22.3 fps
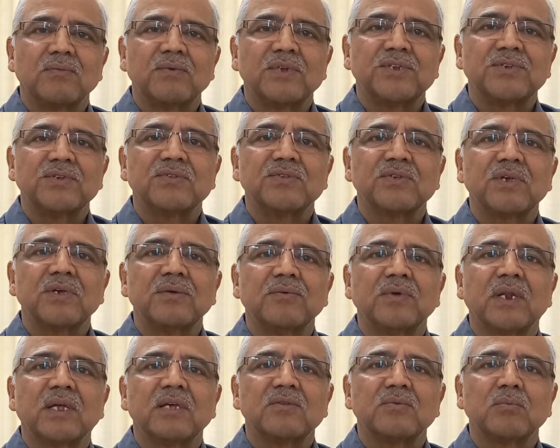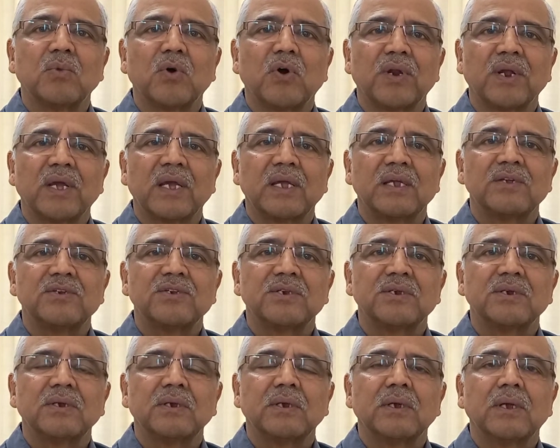which is given as mortgage
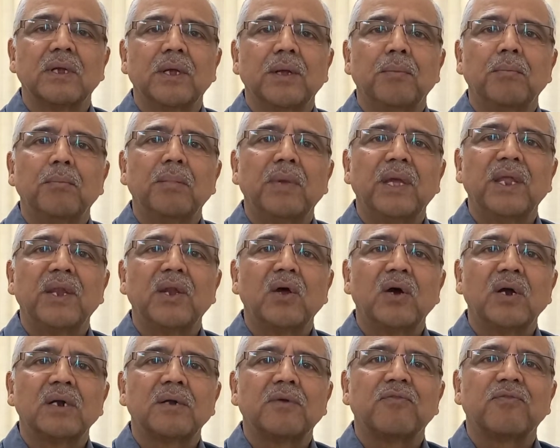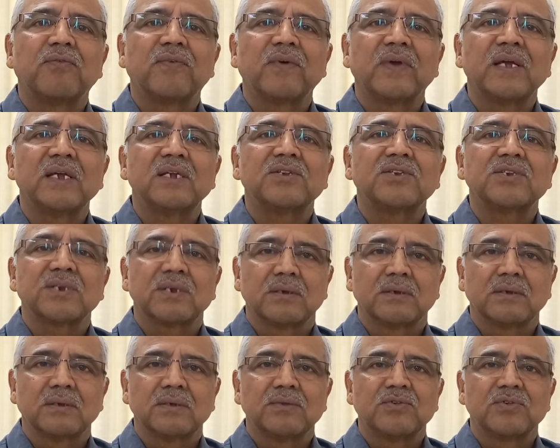may not fetch
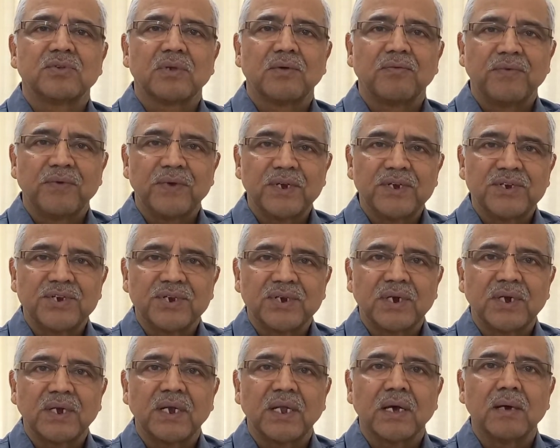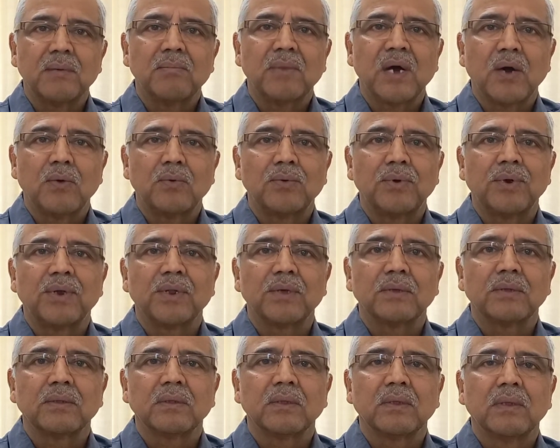sufficient amount
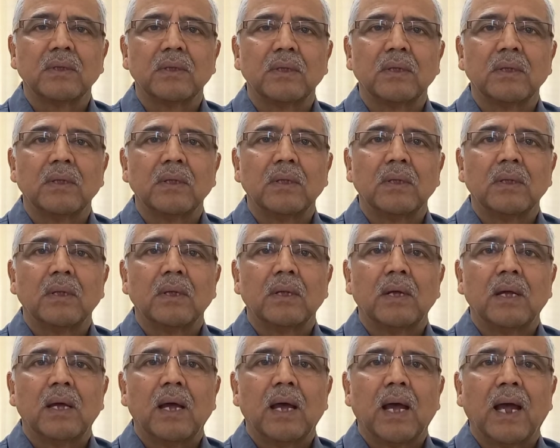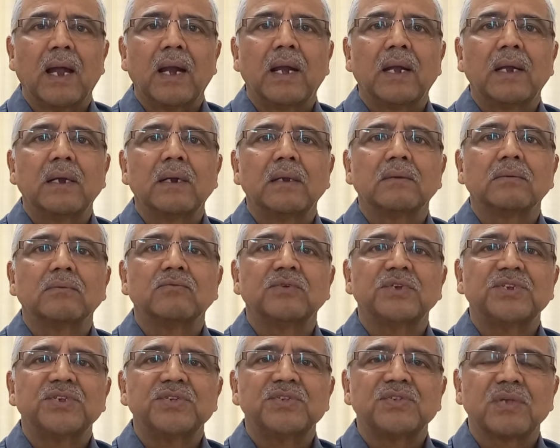and
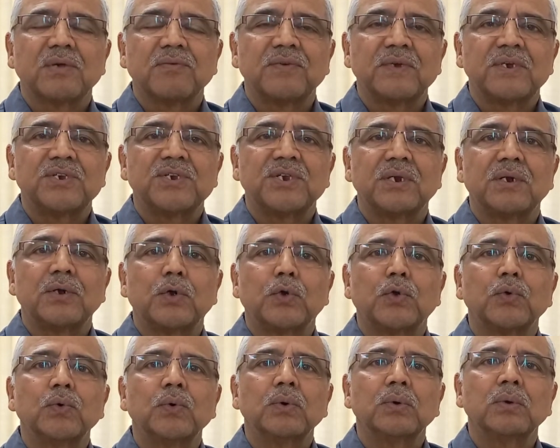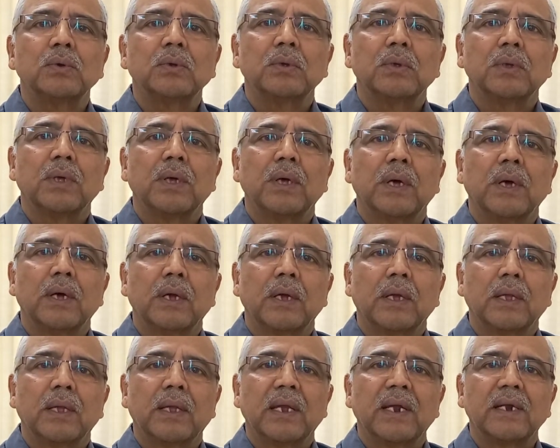which is sufficient to
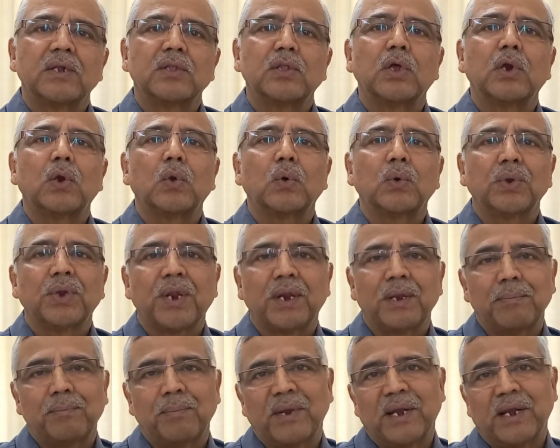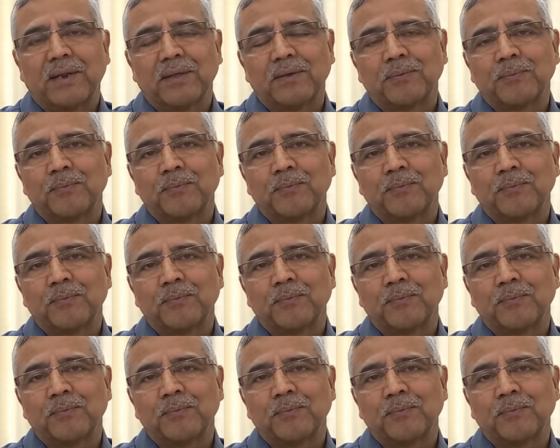get the loan repaid.